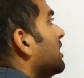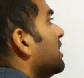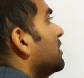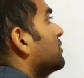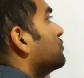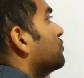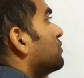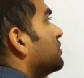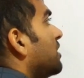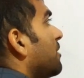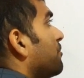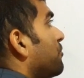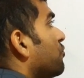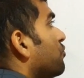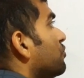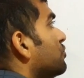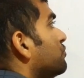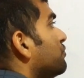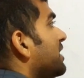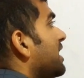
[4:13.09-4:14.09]
So
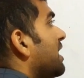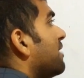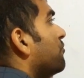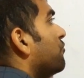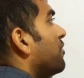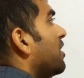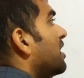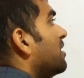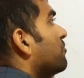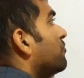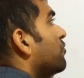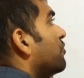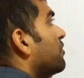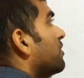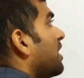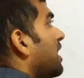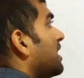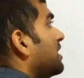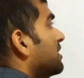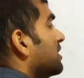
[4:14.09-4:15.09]
suppose we have one more
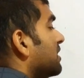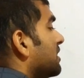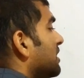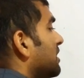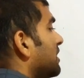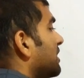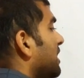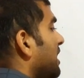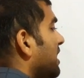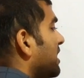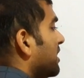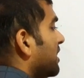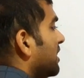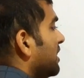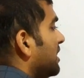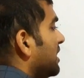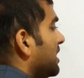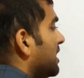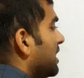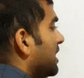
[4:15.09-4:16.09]
right angle triangle
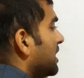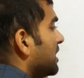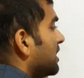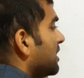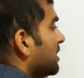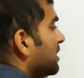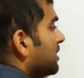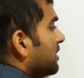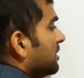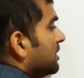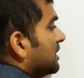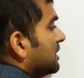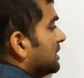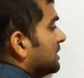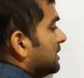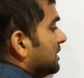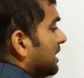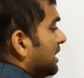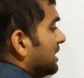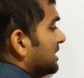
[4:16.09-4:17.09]
here.
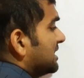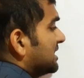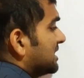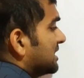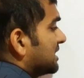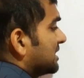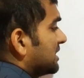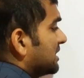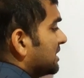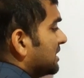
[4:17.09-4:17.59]
Yes.